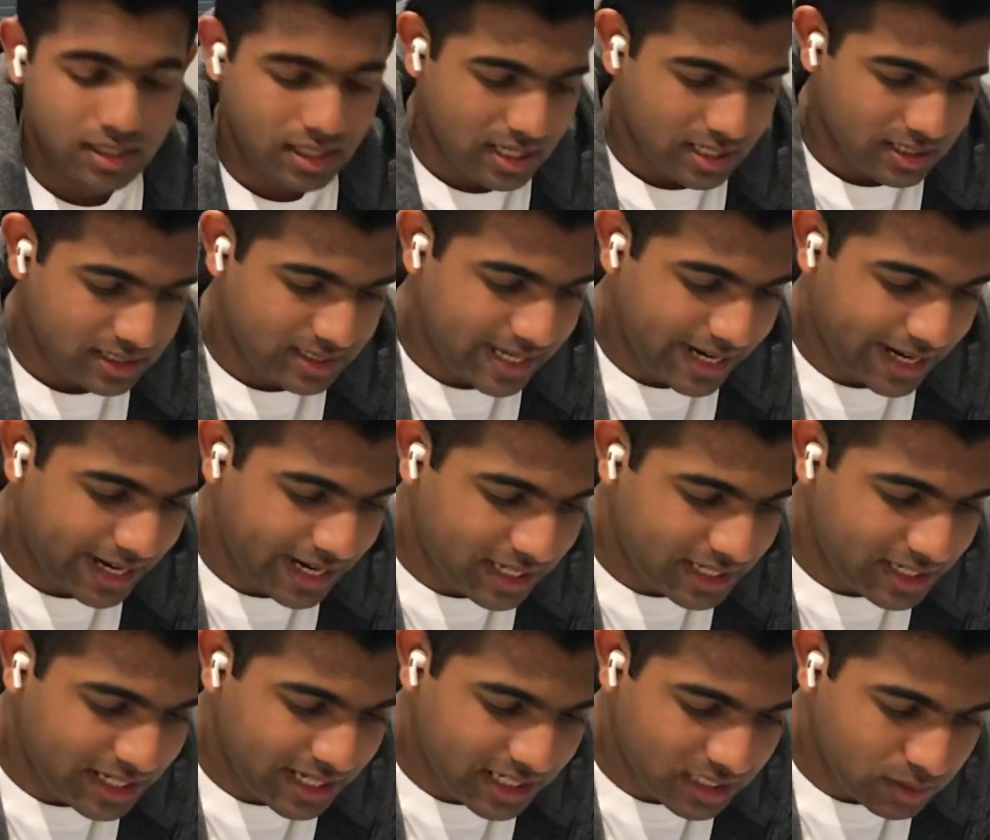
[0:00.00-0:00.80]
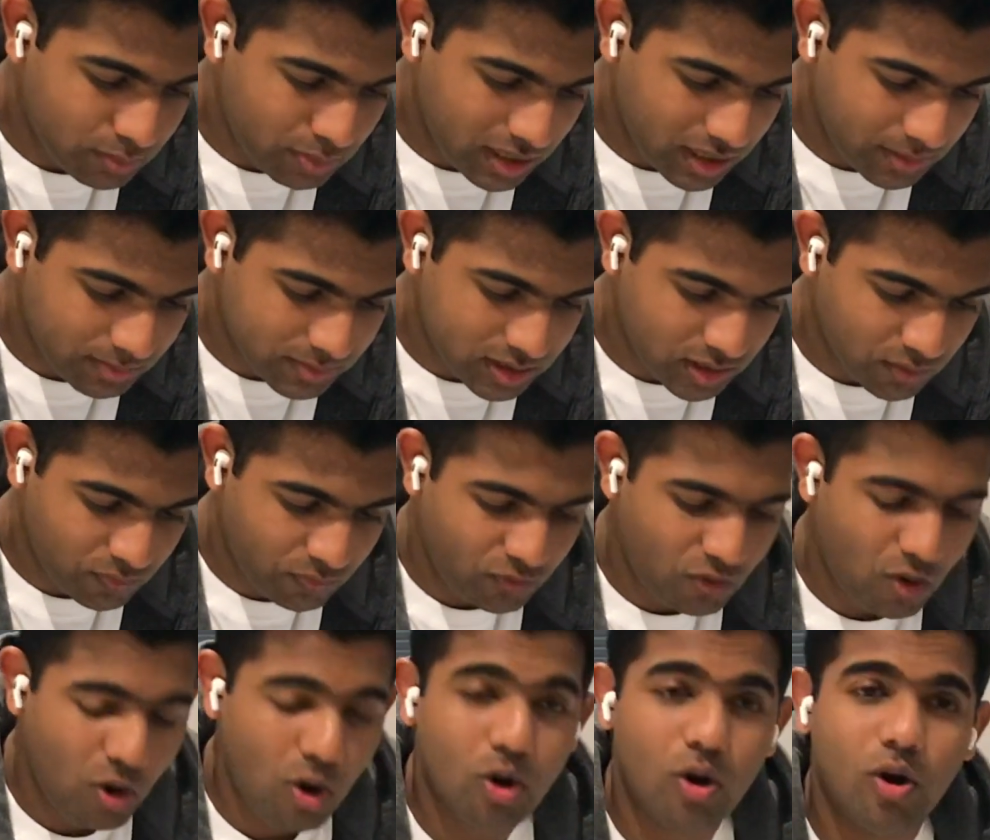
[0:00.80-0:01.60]
Second day it becomes a
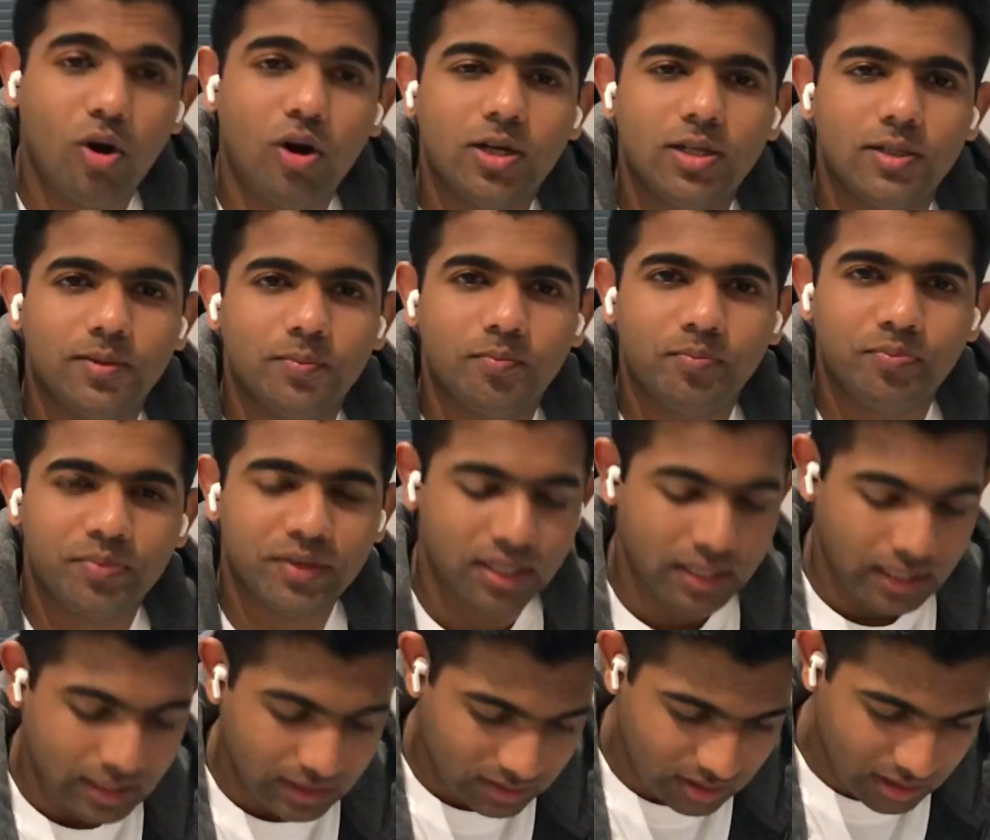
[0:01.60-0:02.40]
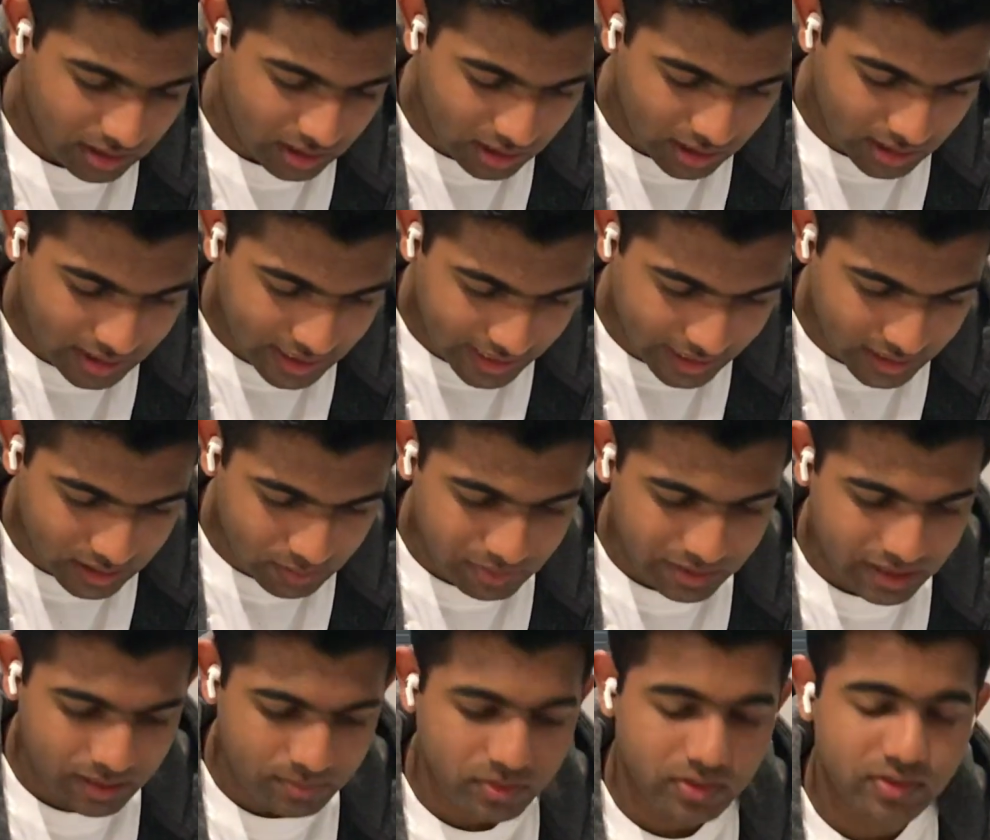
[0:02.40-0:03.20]
four. Third day it
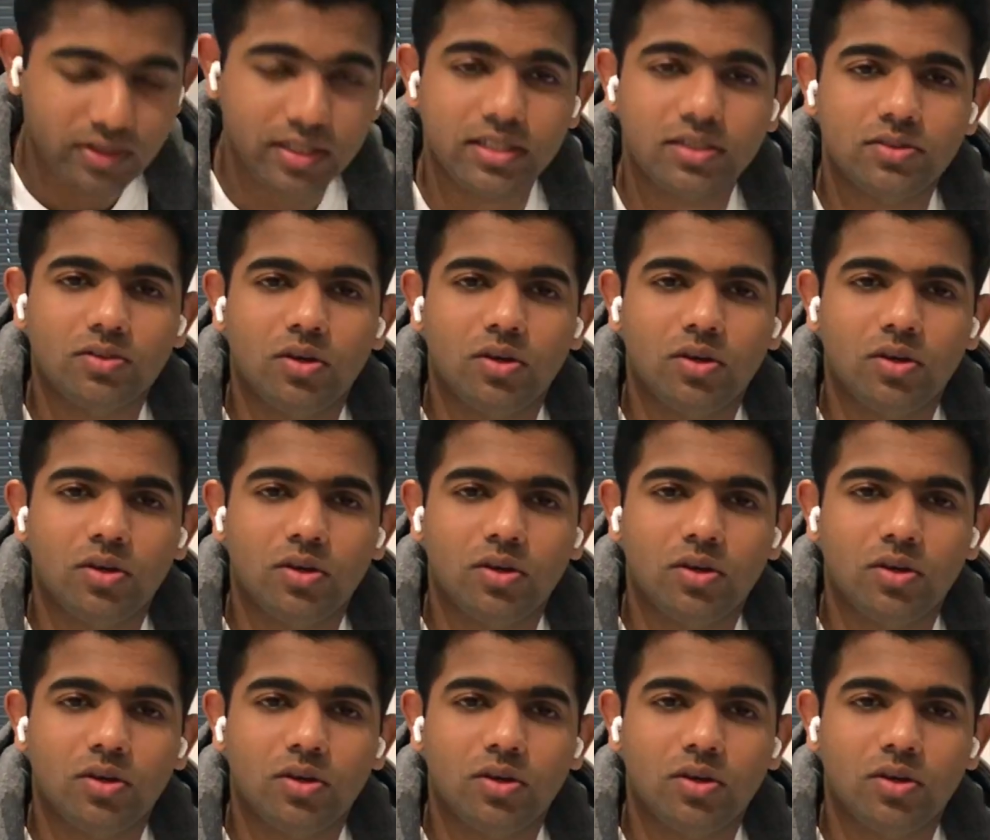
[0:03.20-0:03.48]
becomes six.